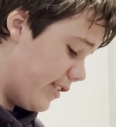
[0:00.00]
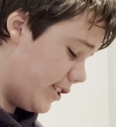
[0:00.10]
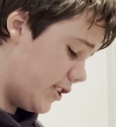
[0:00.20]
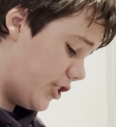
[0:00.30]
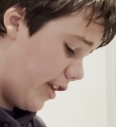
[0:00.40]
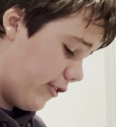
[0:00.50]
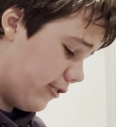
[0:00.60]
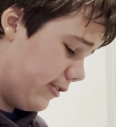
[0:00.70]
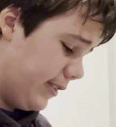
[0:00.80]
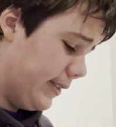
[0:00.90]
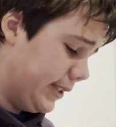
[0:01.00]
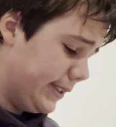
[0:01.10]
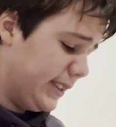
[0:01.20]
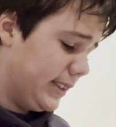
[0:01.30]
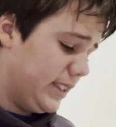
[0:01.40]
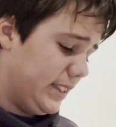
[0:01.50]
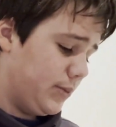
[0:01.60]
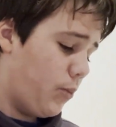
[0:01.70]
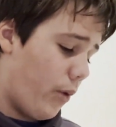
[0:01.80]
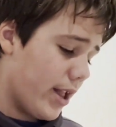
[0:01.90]
Series in general,
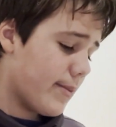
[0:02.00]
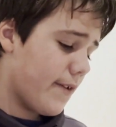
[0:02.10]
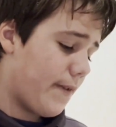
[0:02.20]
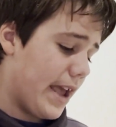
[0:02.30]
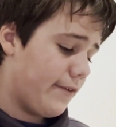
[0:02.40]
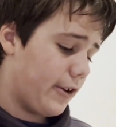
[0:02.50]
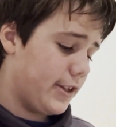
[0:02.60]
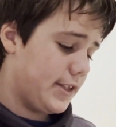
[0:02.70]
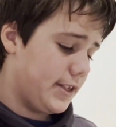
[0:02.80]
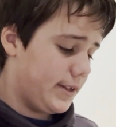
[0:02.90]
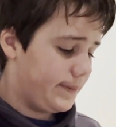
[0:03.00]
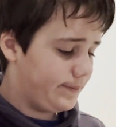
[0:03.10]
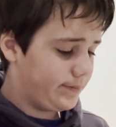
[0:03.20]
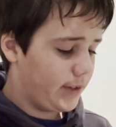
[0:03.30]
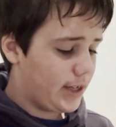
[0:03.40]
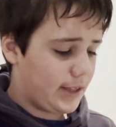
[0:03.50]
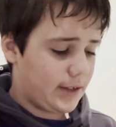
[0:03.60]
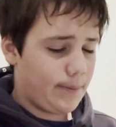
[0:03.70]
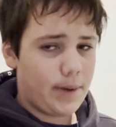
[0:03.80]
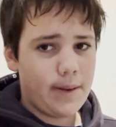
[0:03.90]
it's one of my favourites. Because
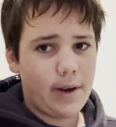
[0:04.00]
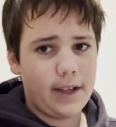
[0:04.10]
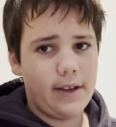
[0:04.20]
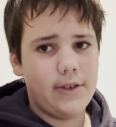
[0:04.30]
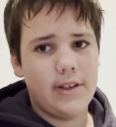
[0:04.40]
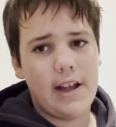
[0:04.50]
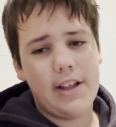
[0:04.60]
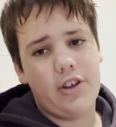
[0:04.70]
it's a big practical sedan.